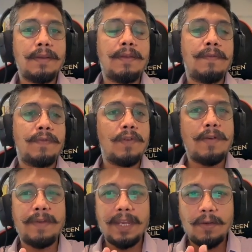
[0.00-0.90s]
If you
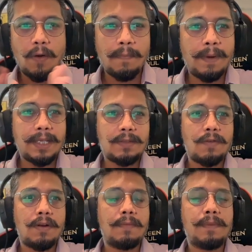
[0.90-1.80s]
have very complex
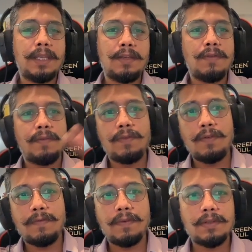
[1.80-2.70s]
rollup, then you have to
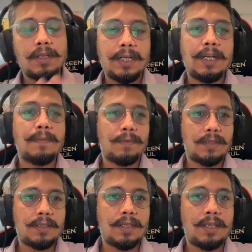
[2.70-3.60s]
go for the data
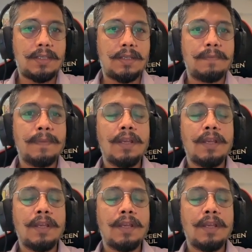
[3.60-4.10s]
processing engine.